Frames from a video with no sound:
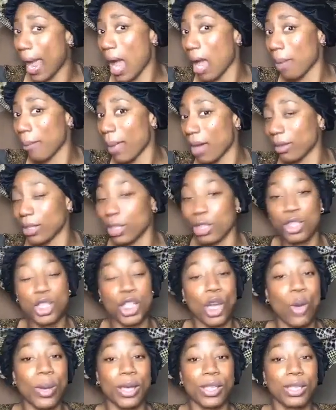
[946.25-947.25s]
I'm out here
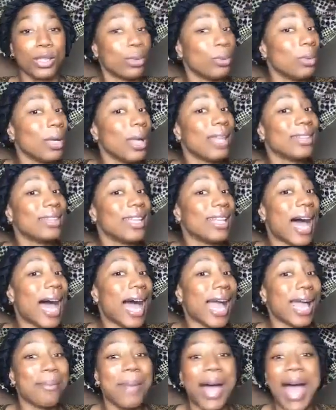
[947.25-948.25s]
showing you that
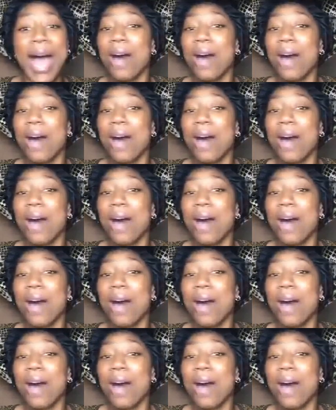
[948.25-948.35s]
I am